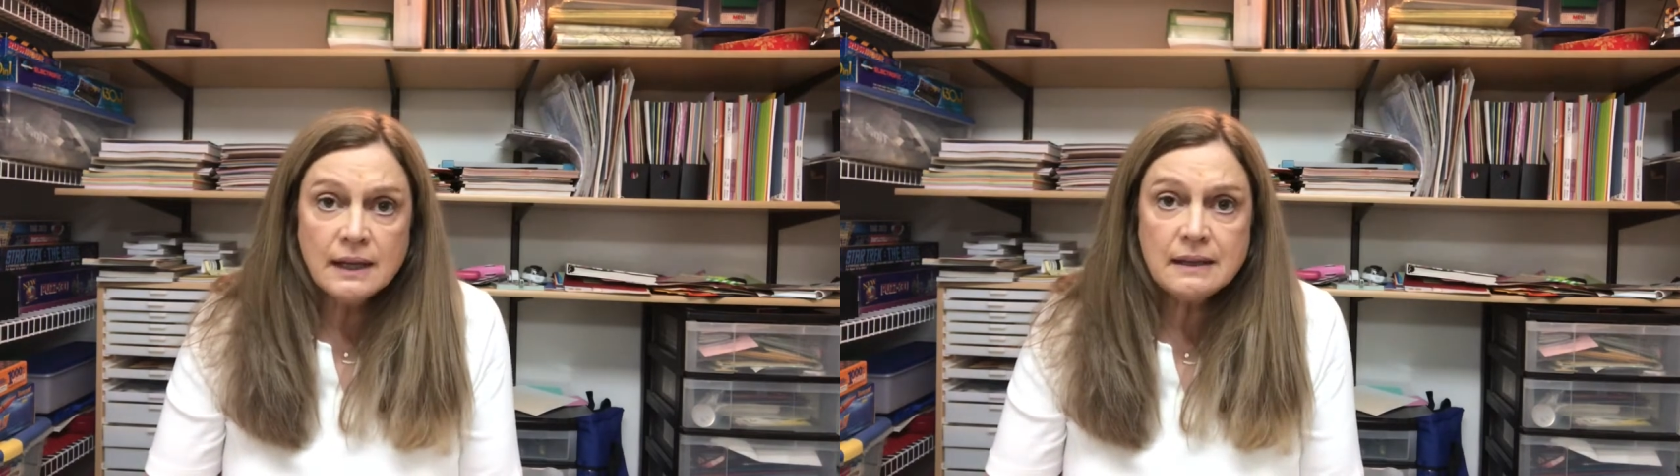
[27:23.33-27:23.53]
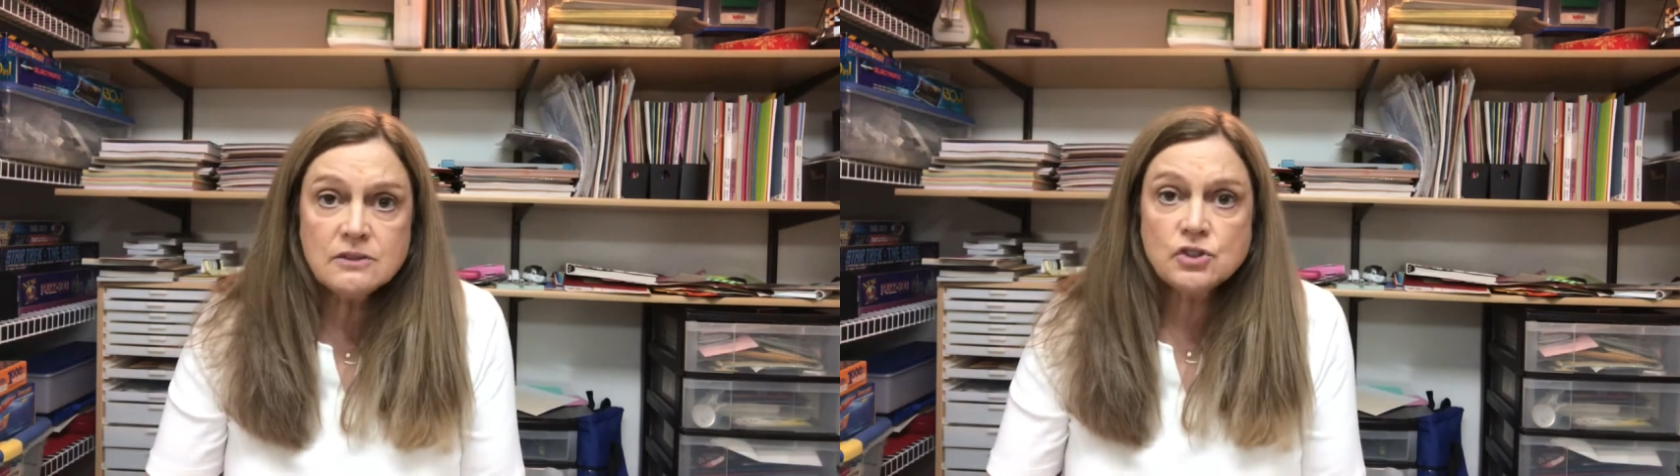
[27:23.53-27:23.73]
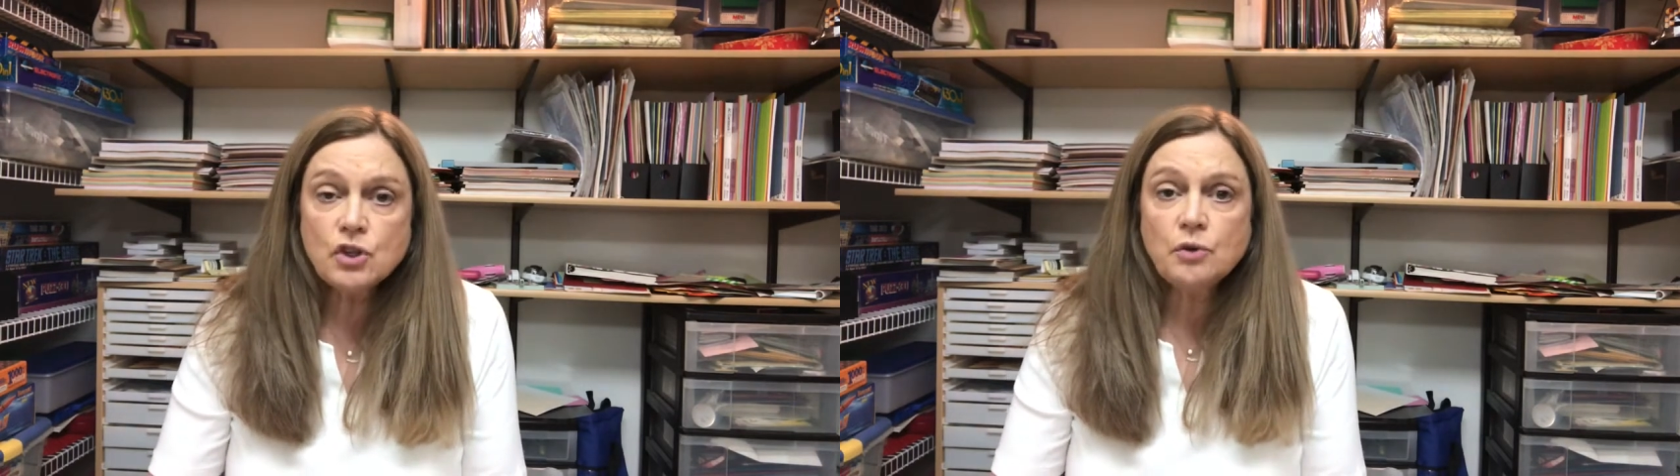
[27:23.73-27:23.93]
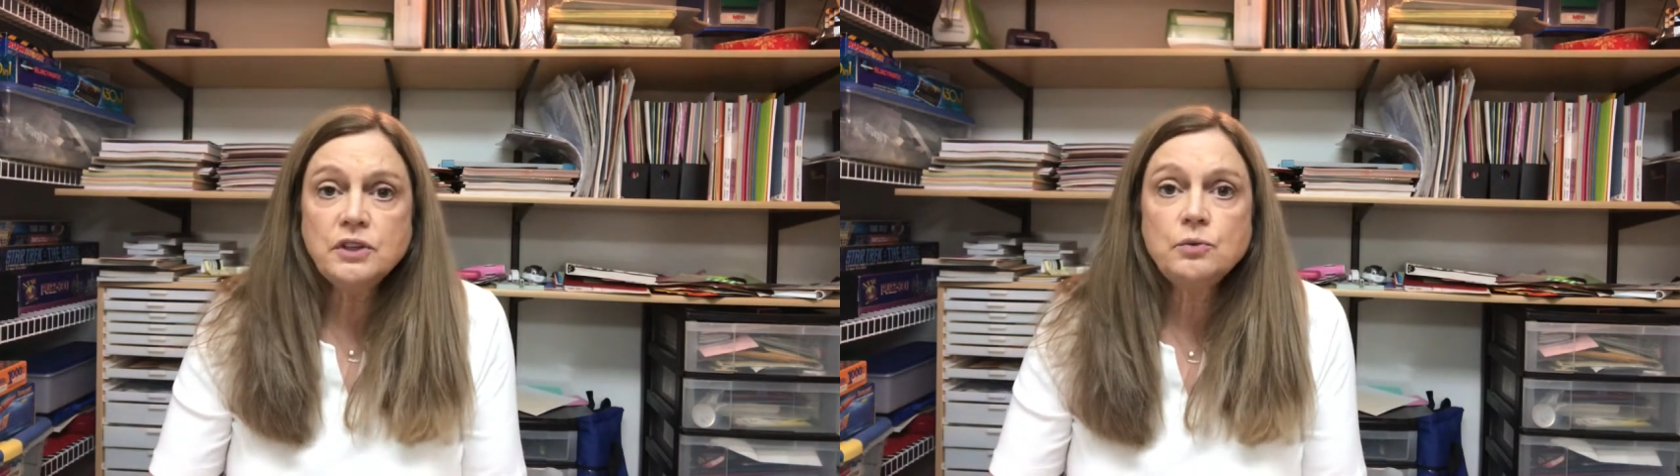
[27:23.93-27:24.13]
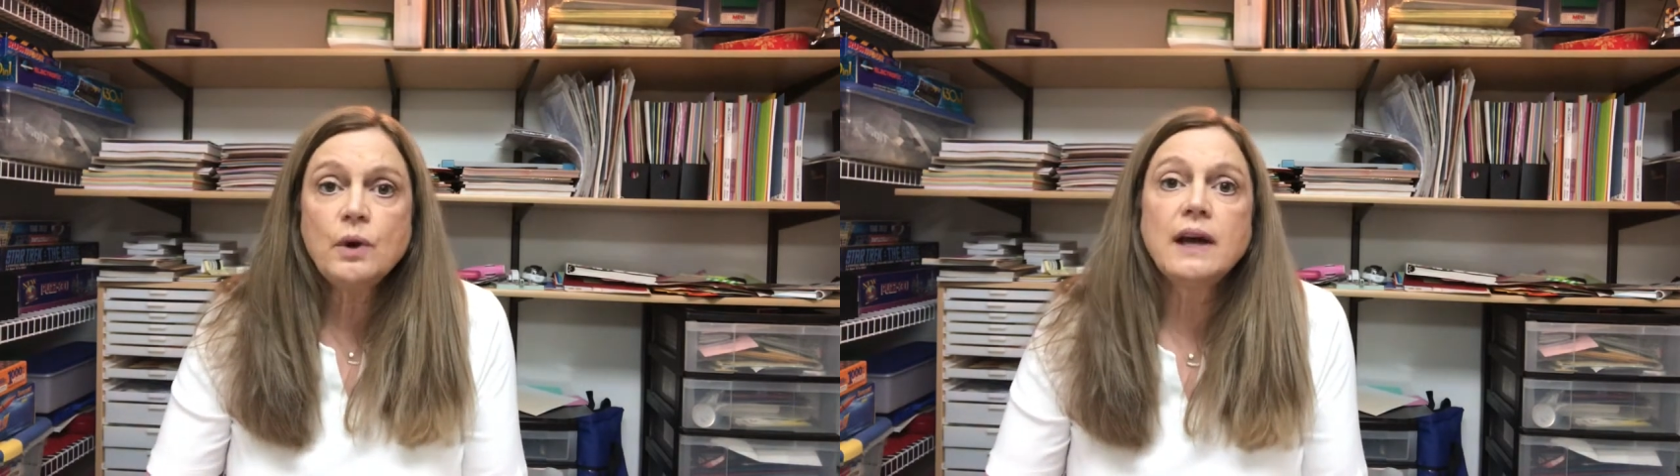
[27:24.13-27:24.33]
is shown
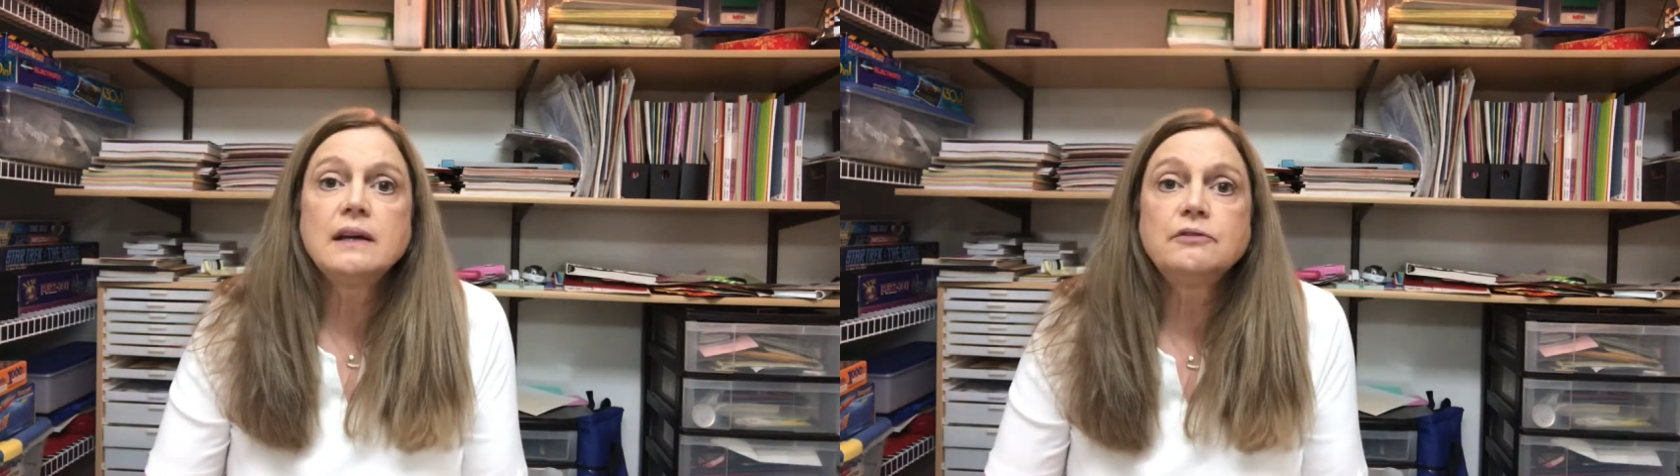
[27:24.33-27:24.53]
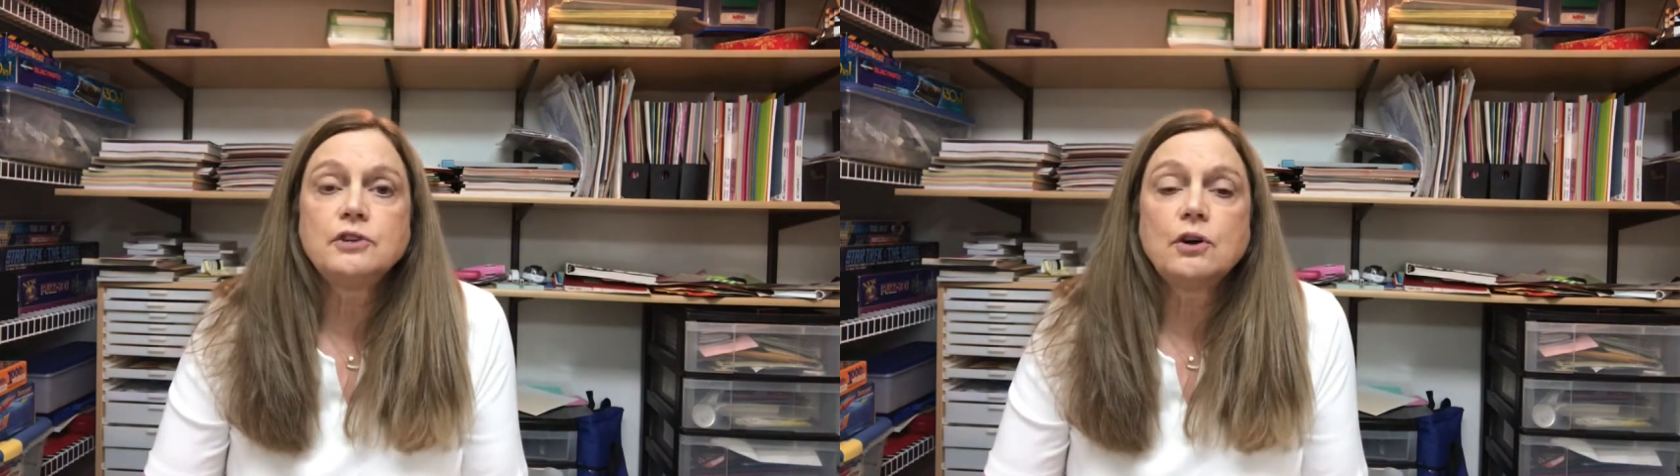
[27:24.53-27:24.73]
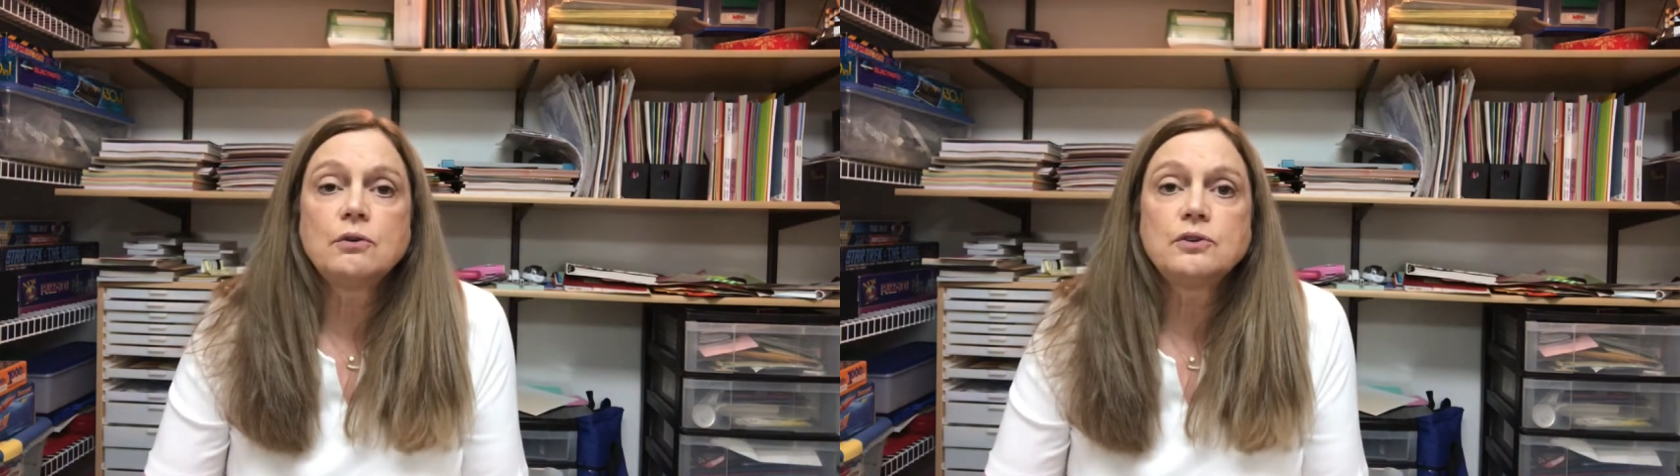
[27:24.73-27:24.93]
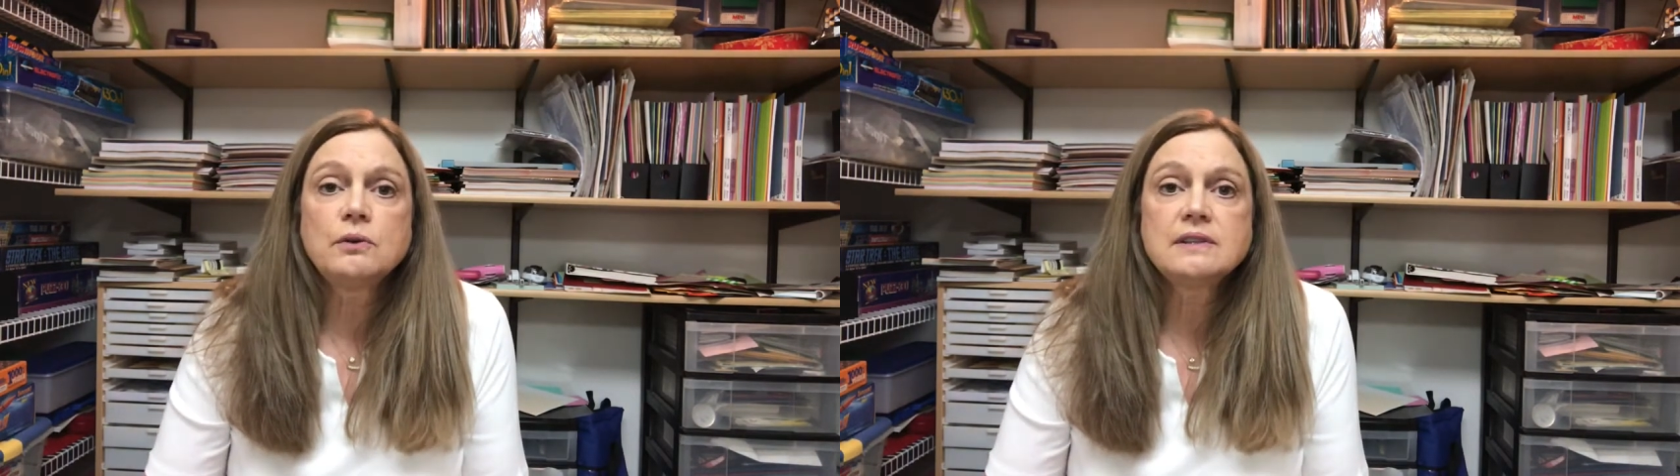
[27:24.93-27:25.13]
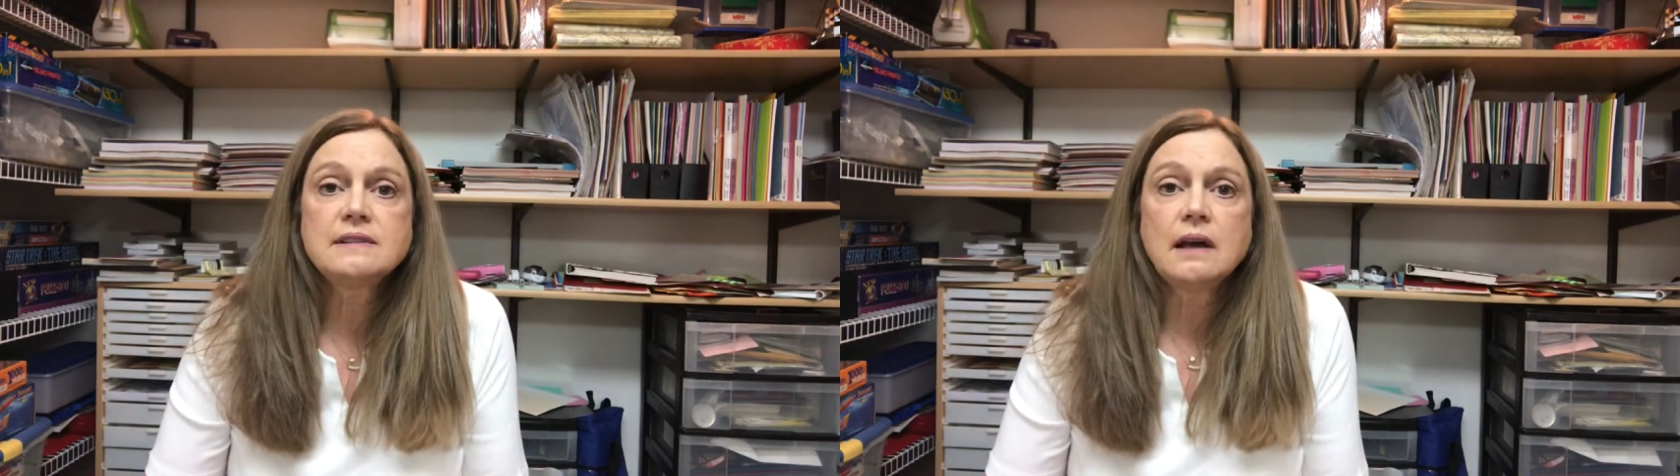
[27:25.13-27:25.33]
in red if you go to
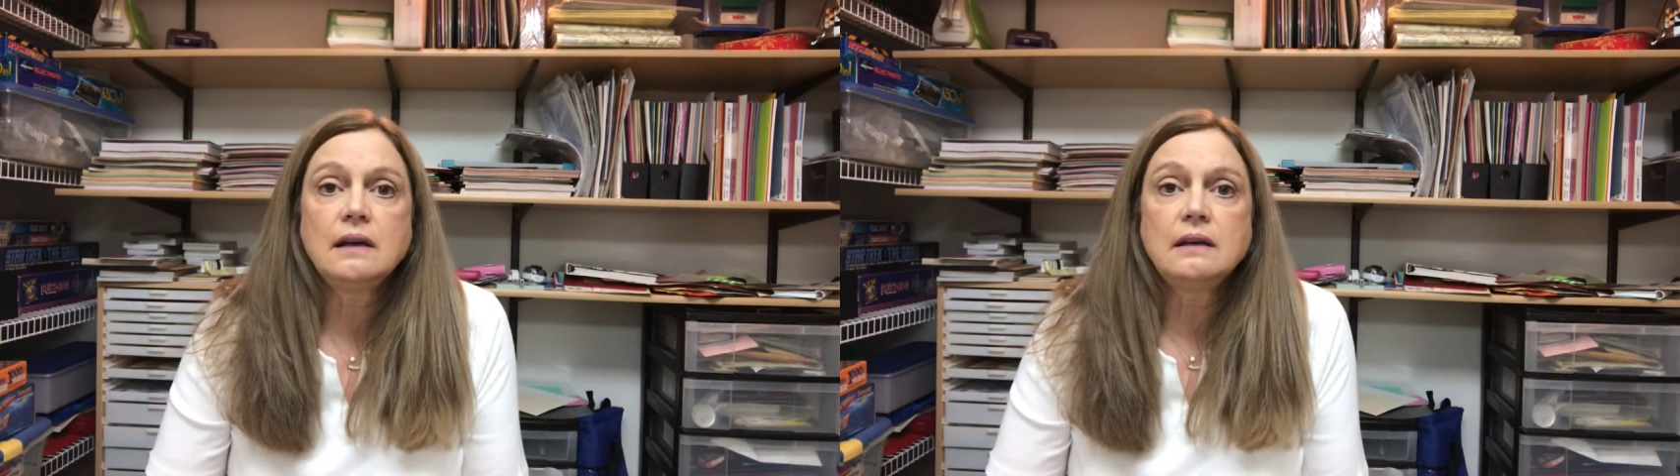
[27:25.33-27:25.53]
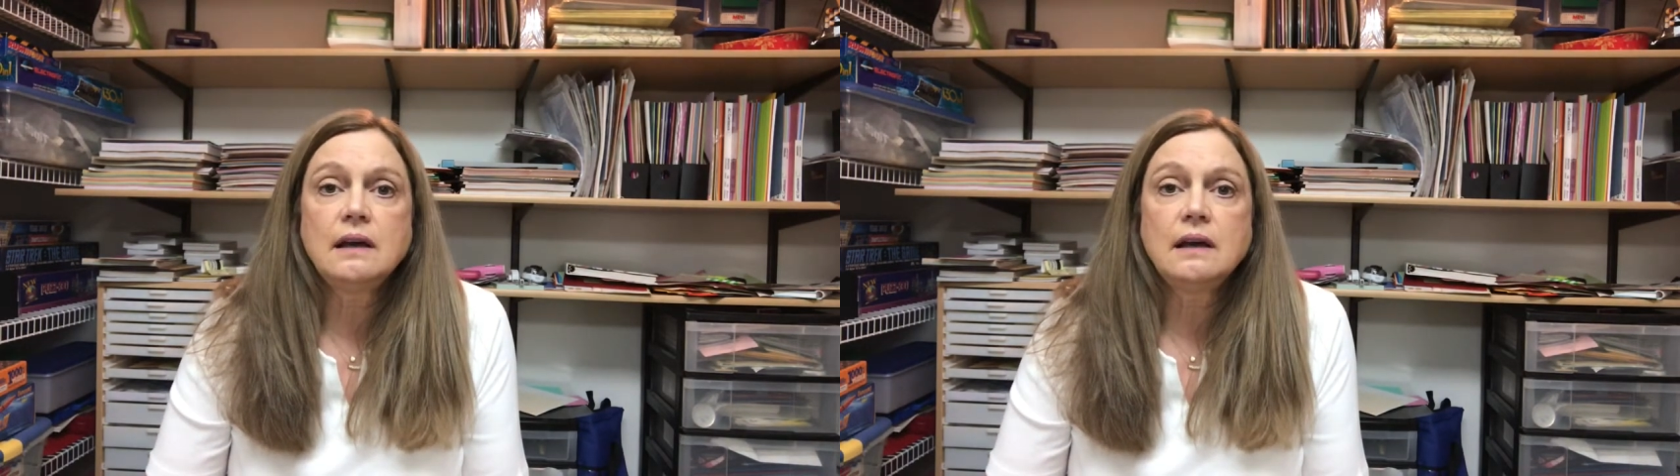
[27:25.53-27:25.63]
our site.